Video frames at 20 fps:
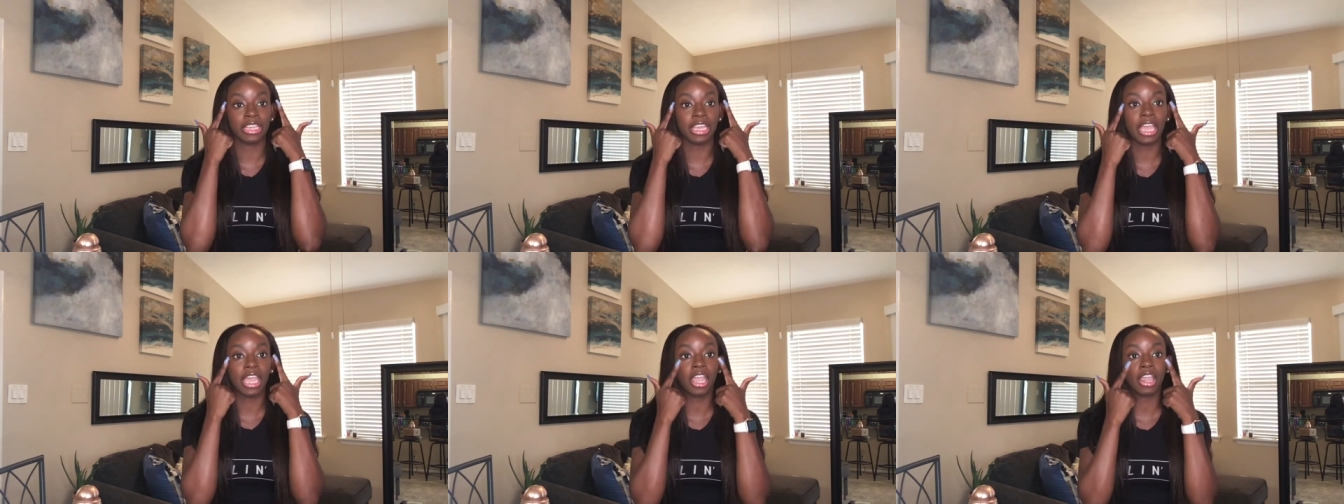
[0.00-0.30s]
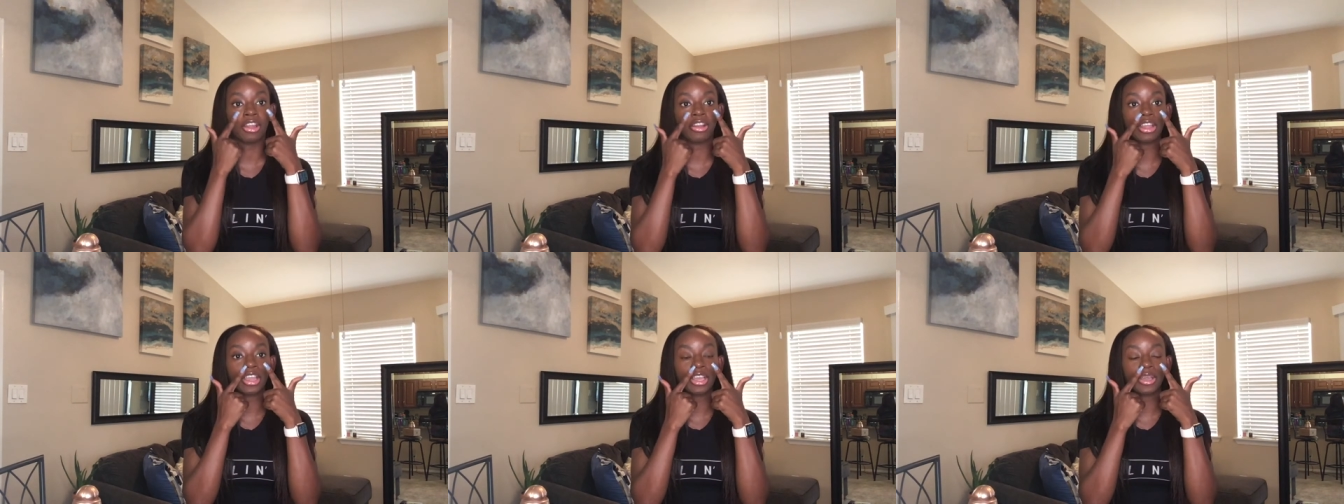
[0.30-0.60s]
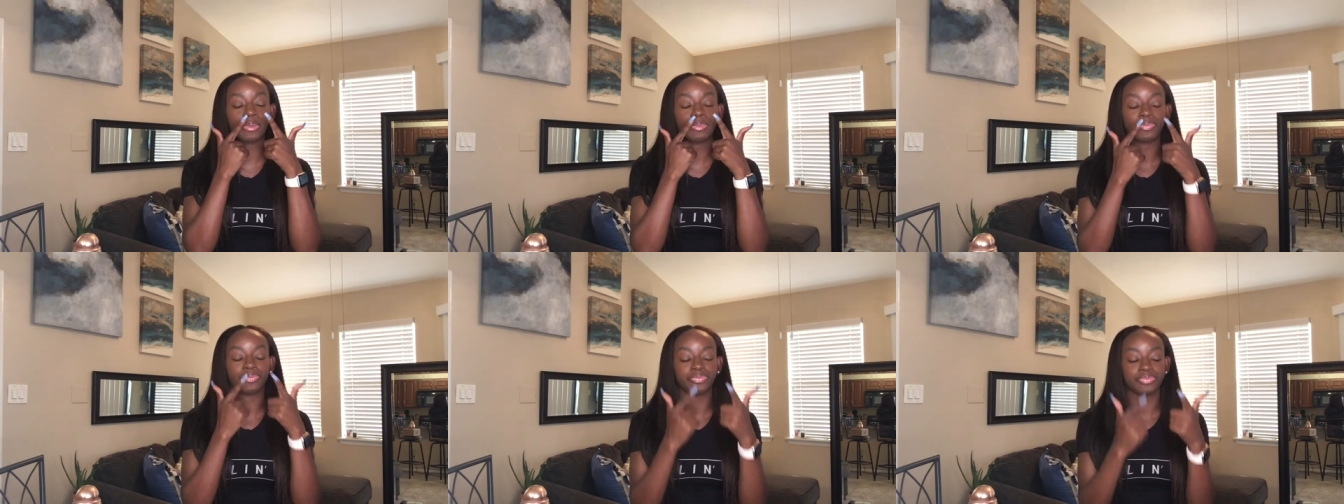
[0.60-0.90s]

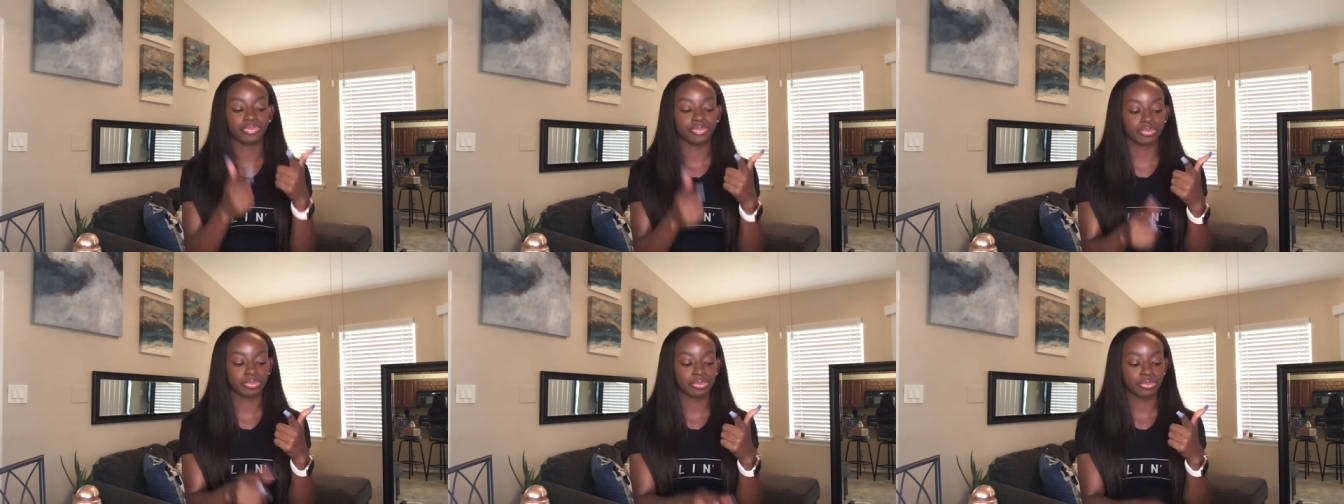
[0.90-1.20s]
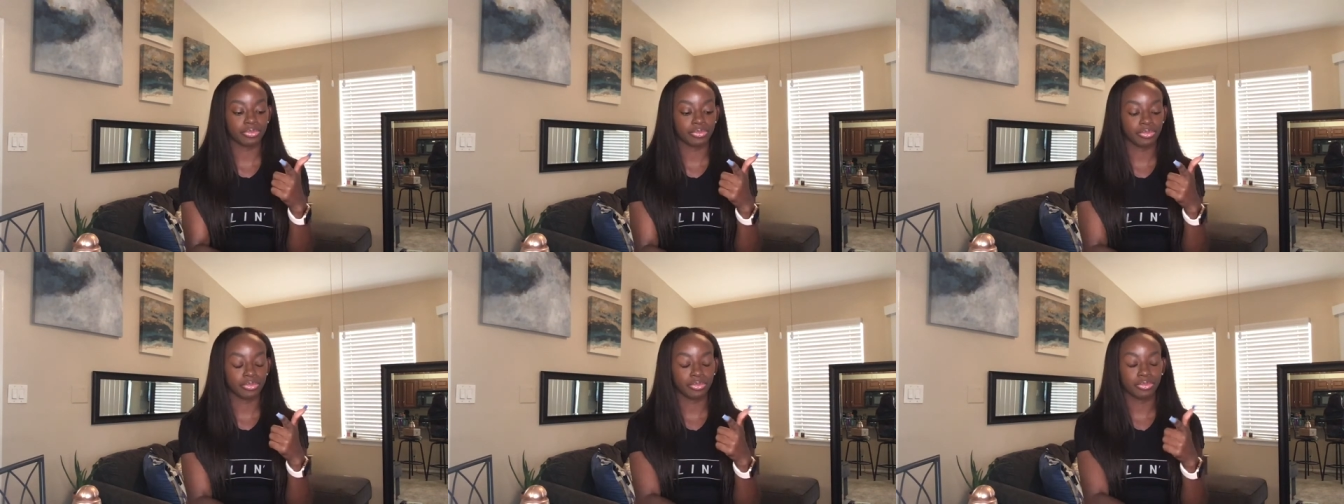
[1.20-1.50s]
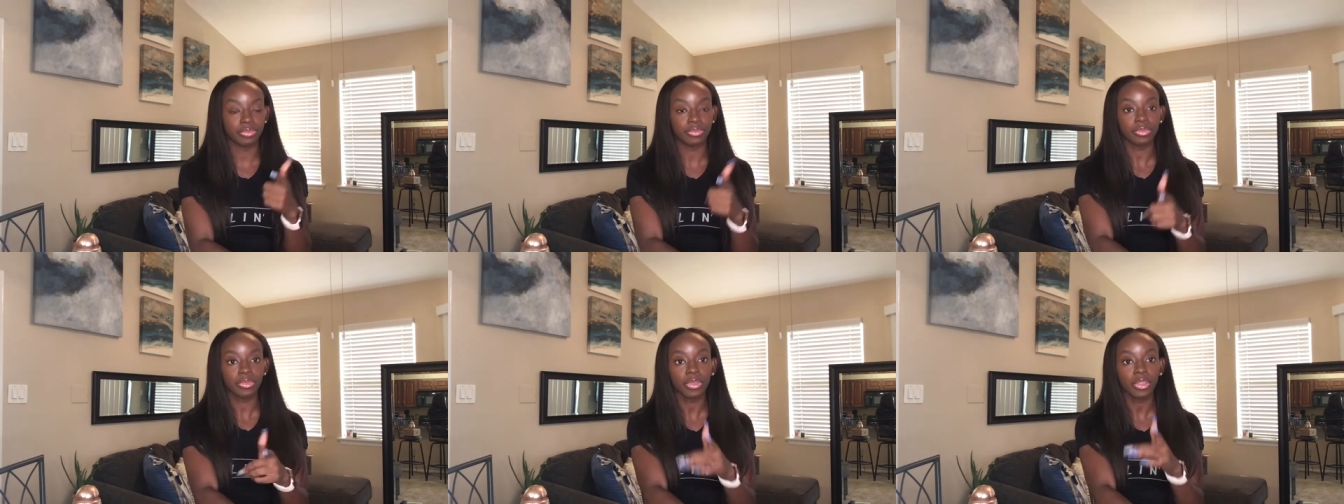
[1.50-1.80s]
area
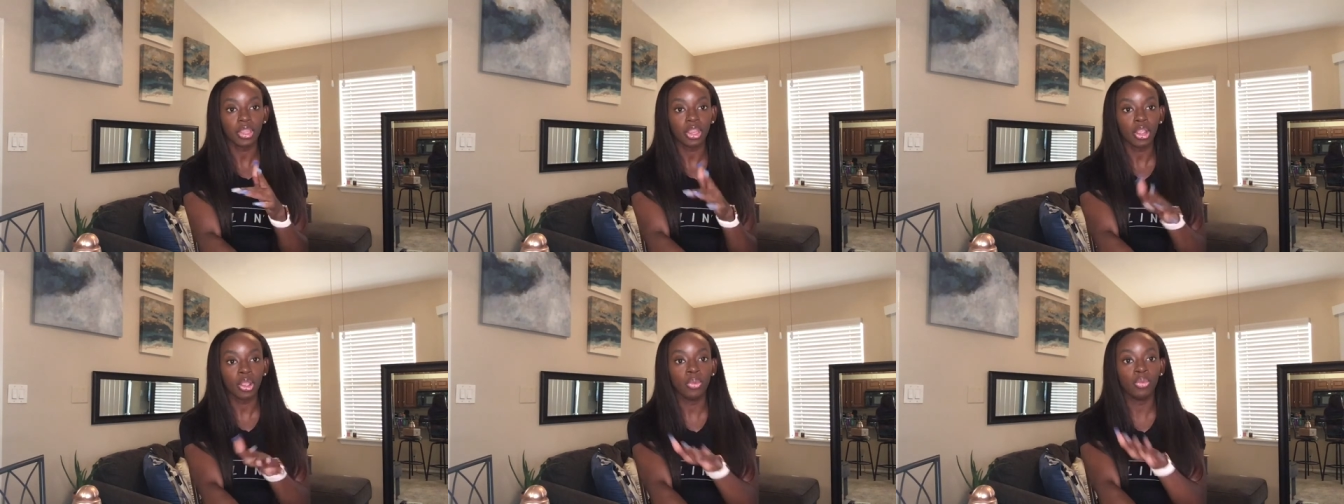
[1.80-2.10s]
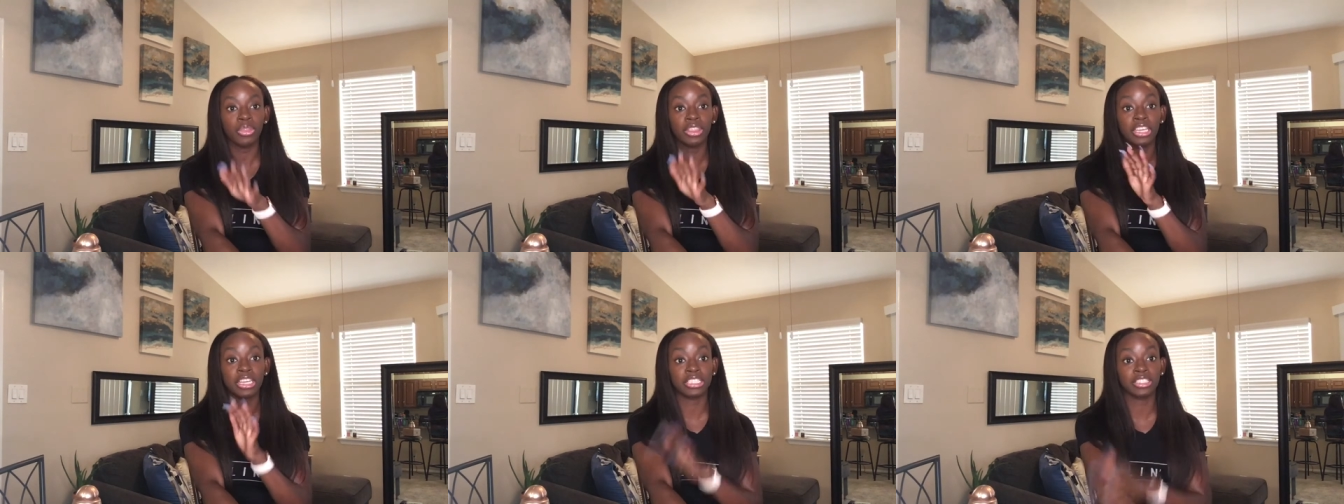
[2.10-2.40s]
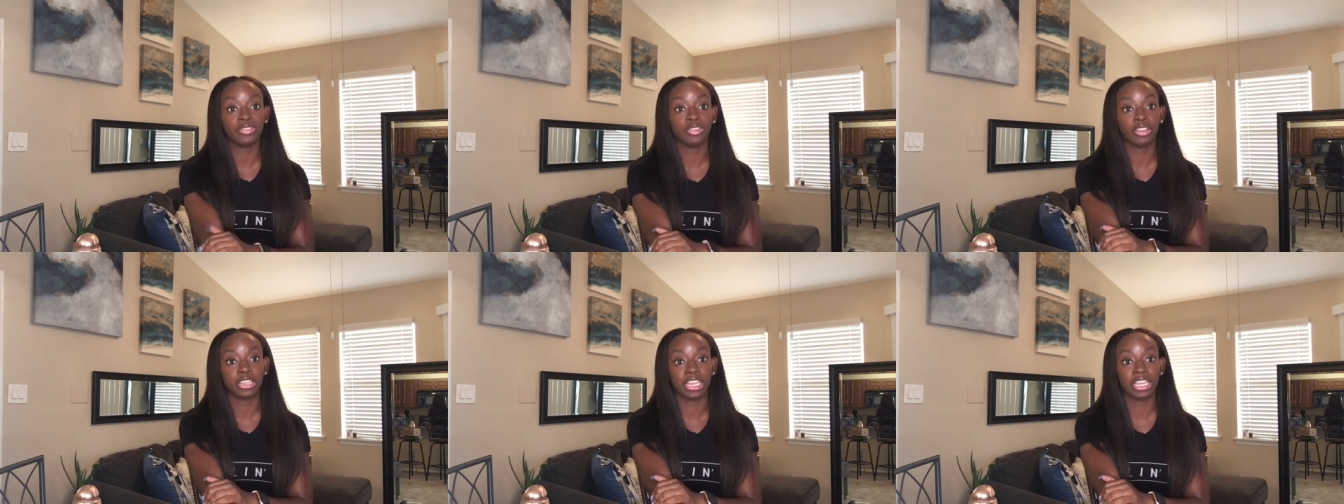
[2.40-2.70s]
with the
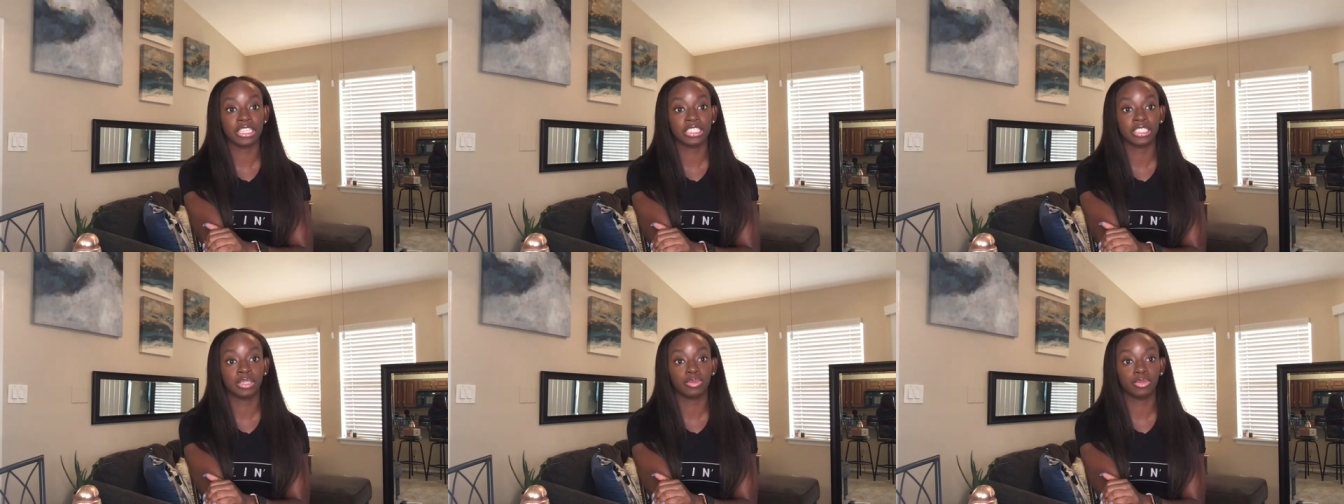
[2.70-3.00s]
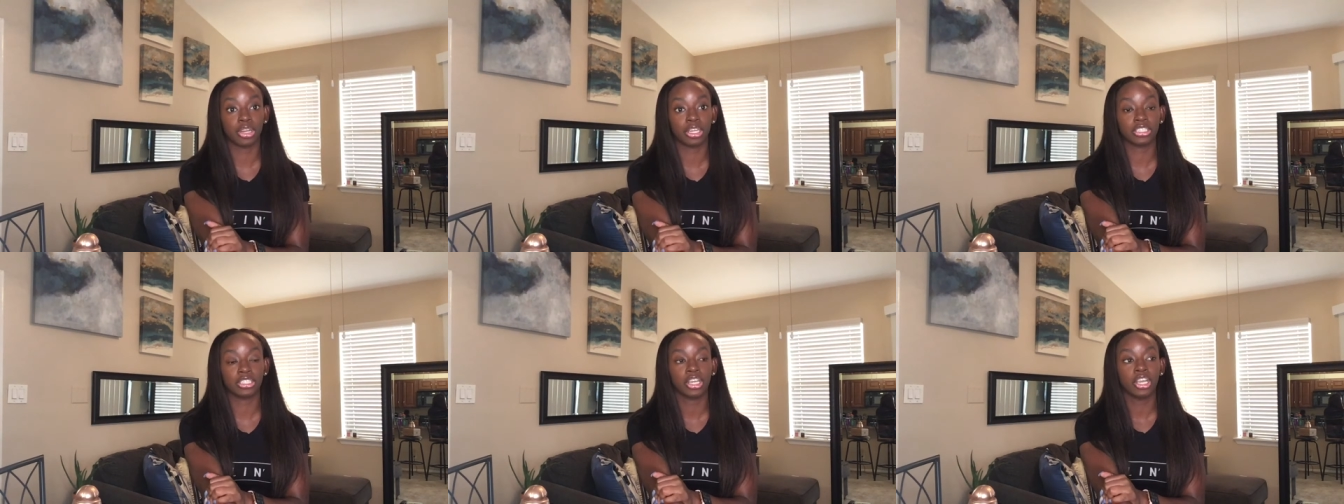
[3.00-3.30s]
exfoliation brush.